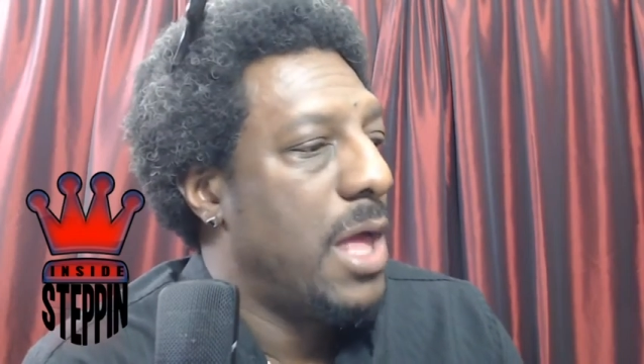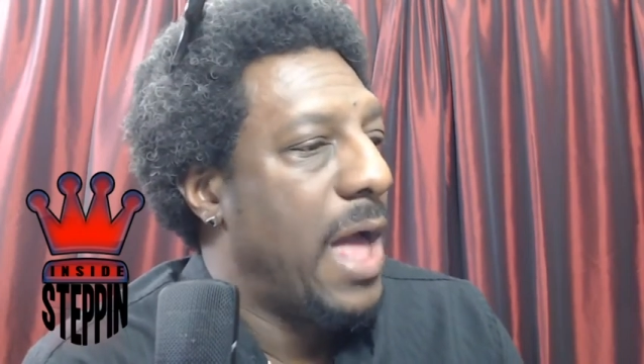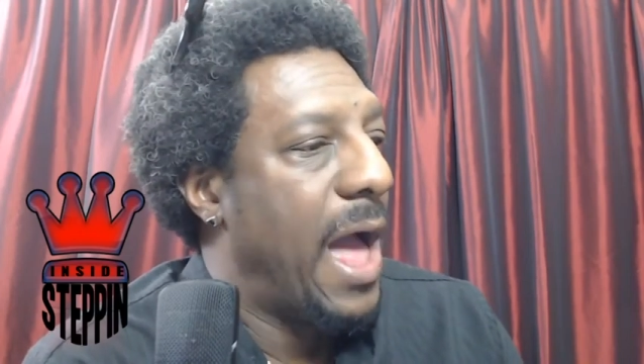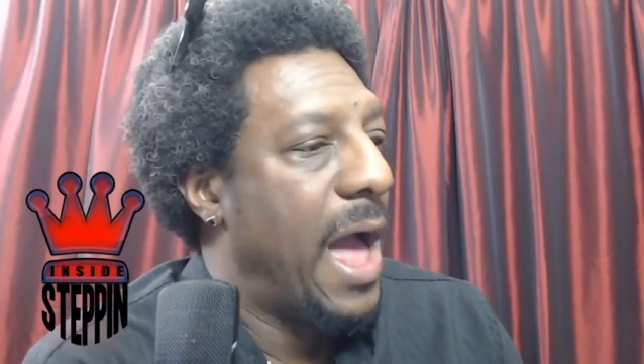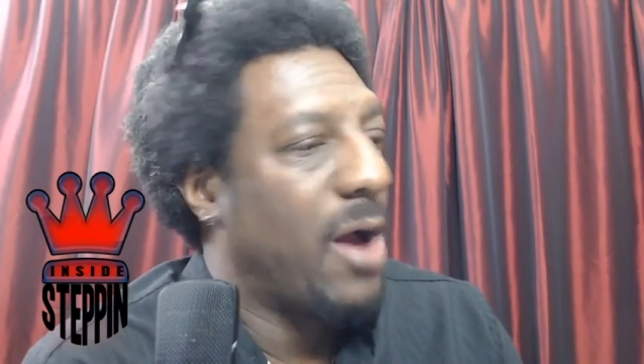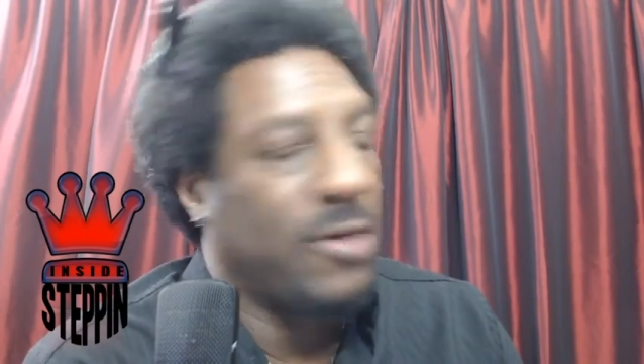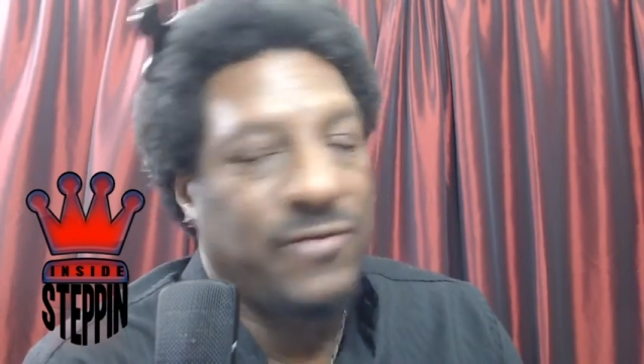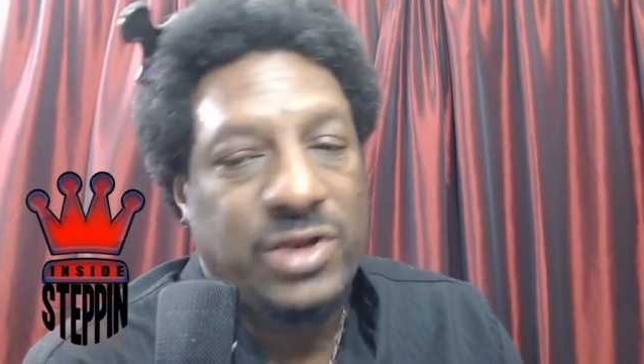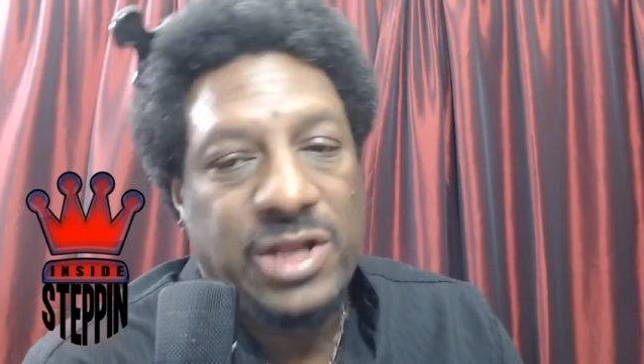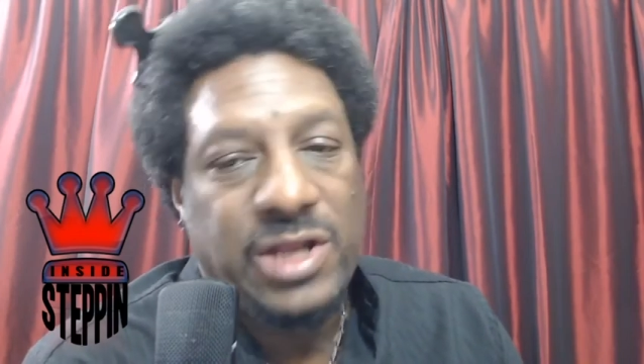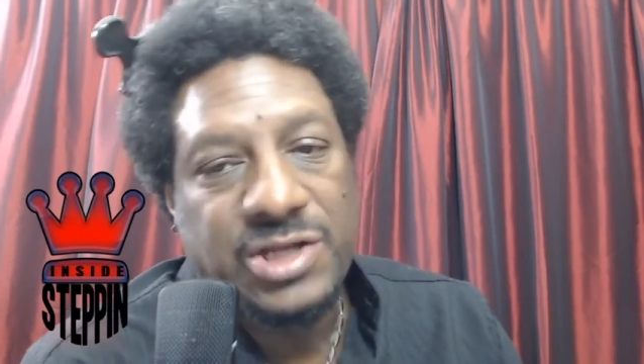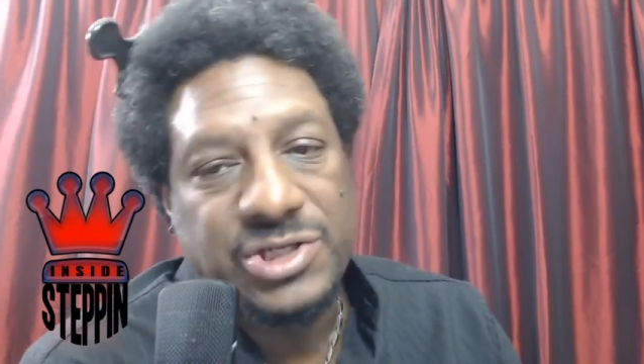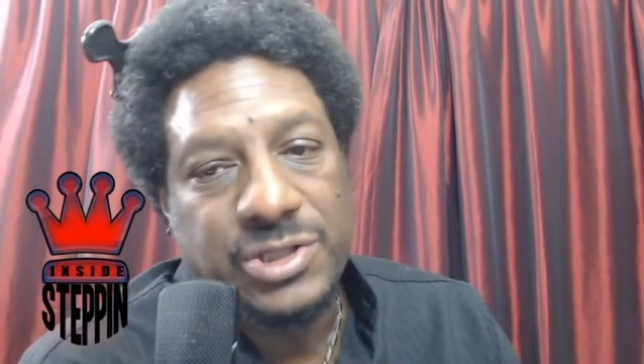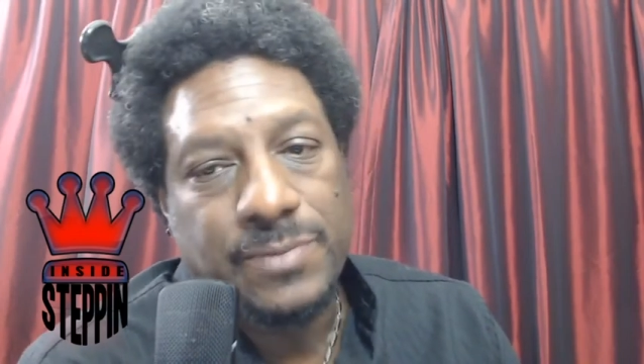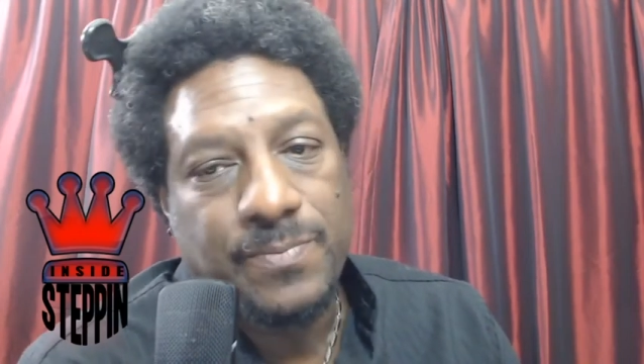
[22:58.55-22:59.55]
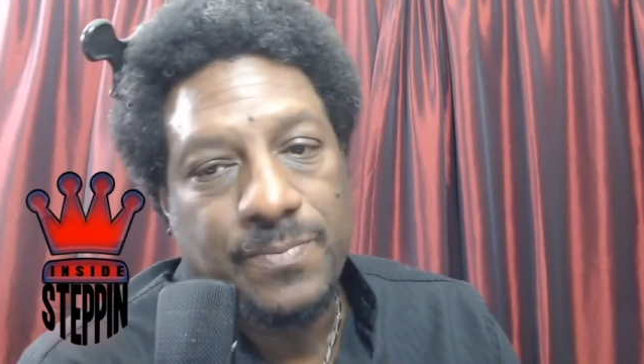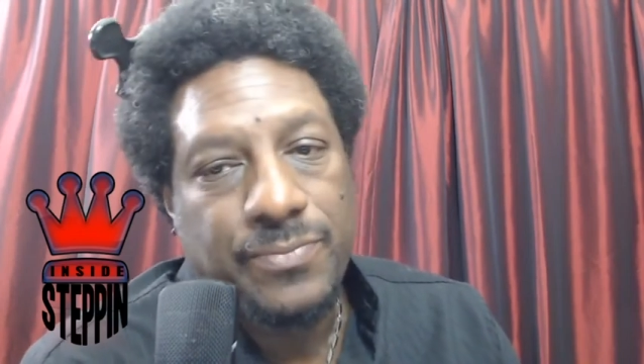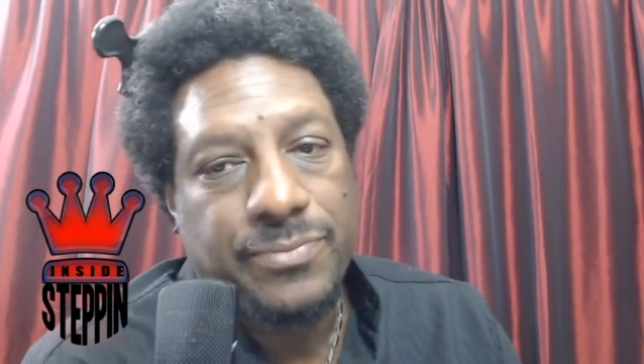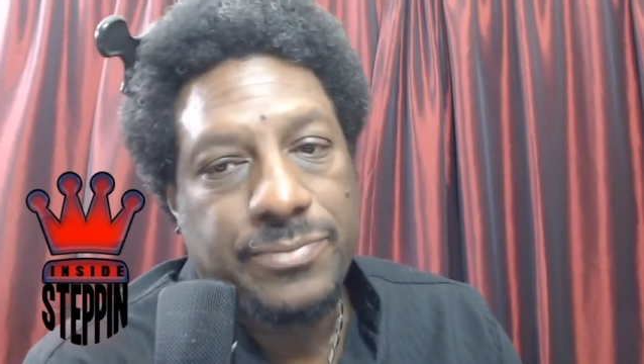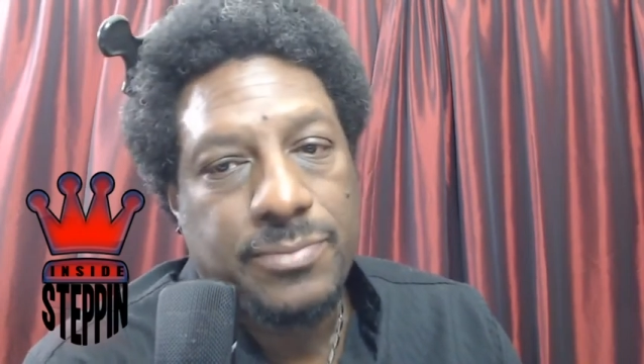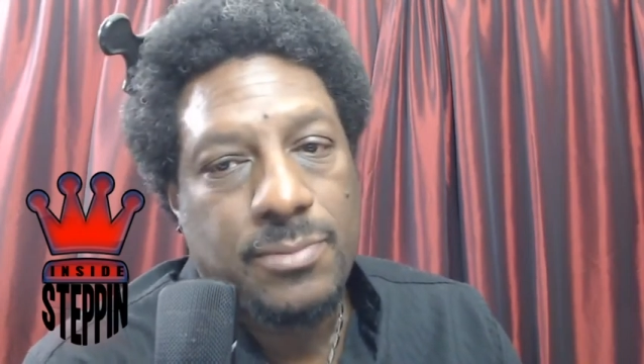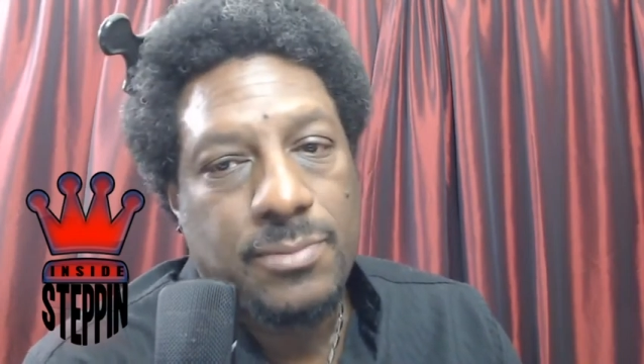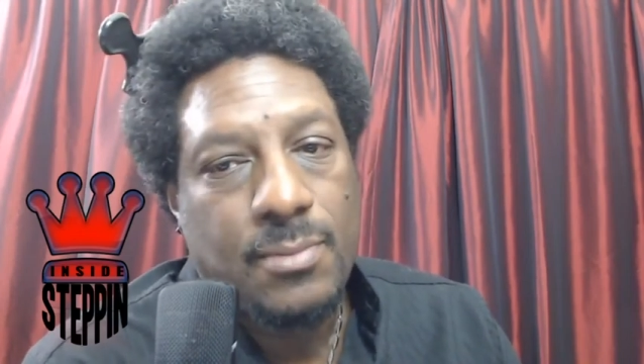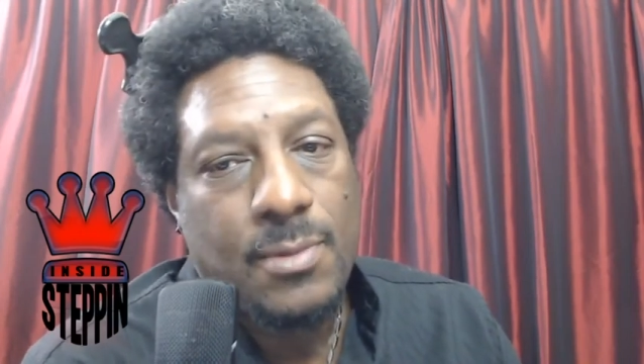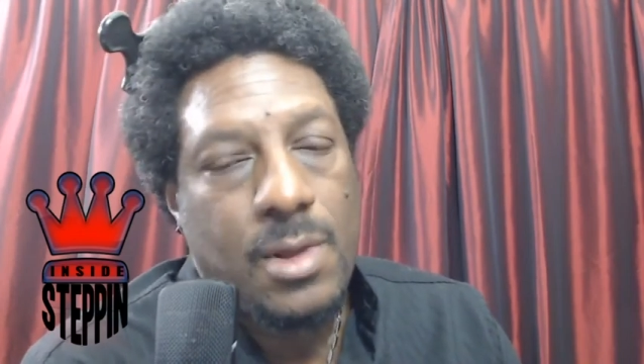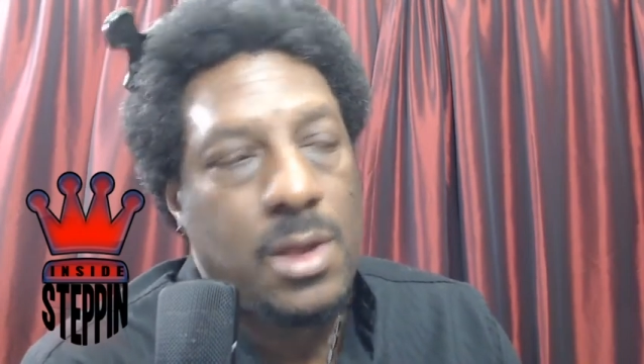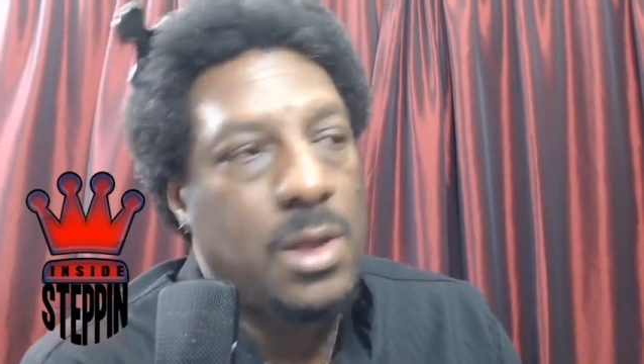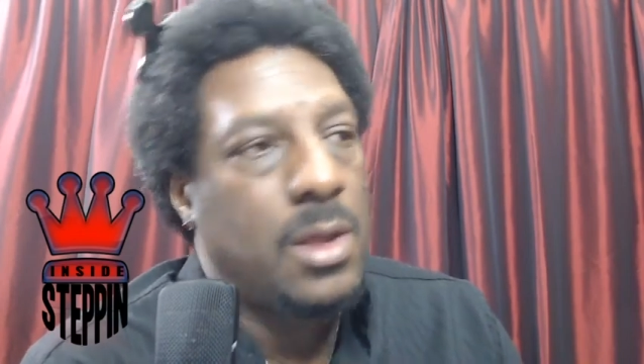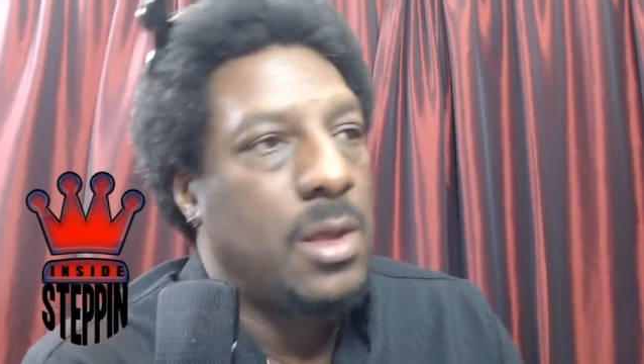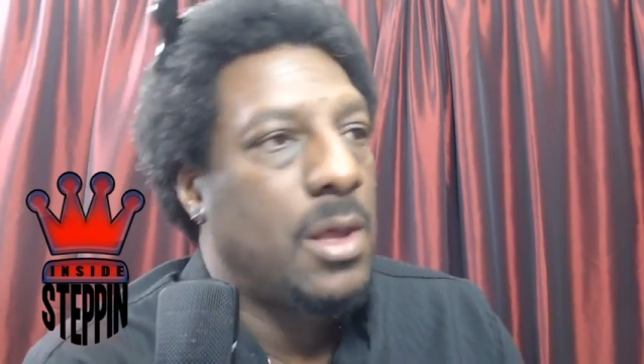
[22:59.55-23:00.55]
out of addiction,
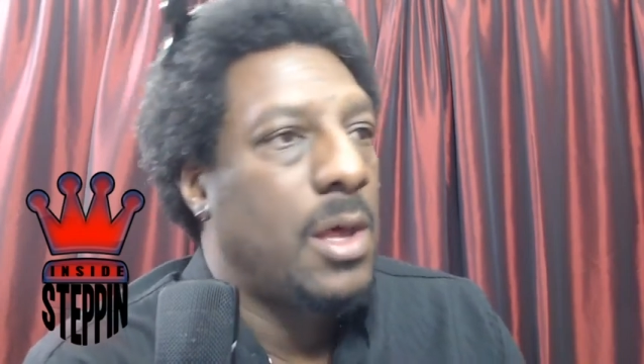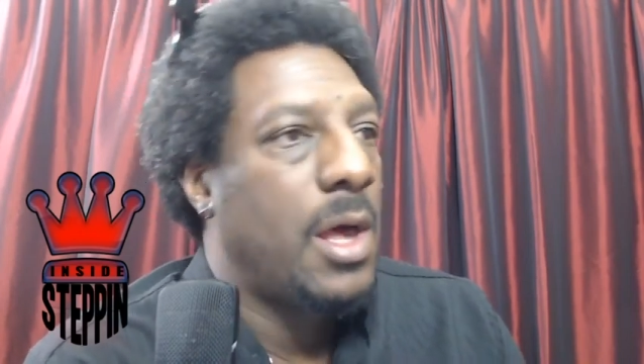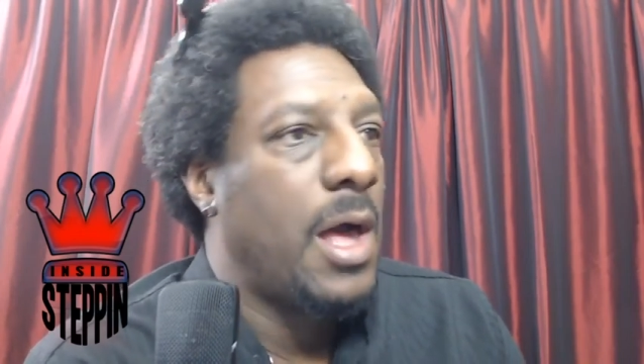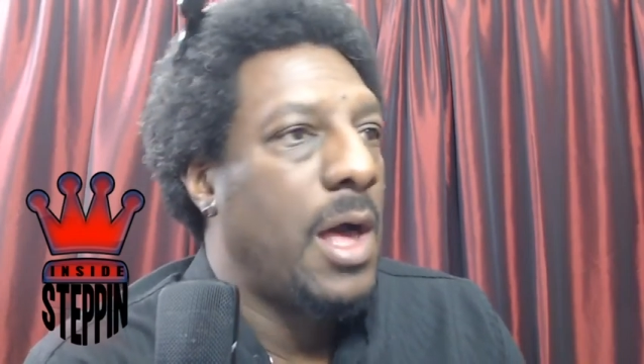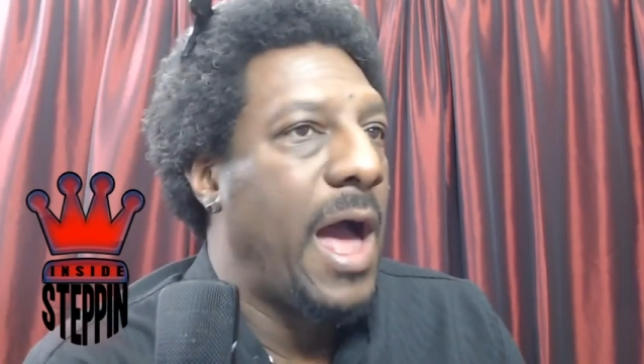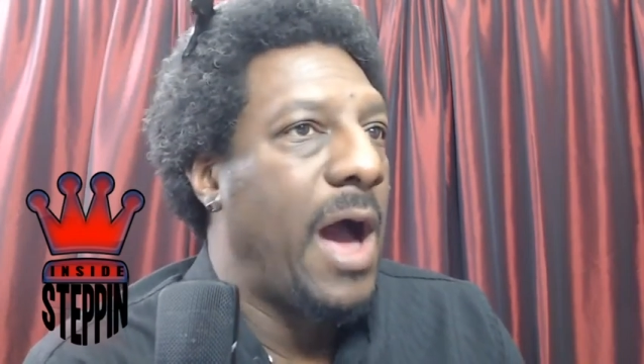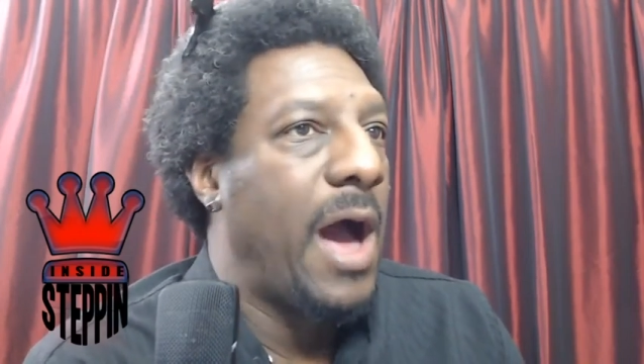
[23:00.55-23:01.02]
out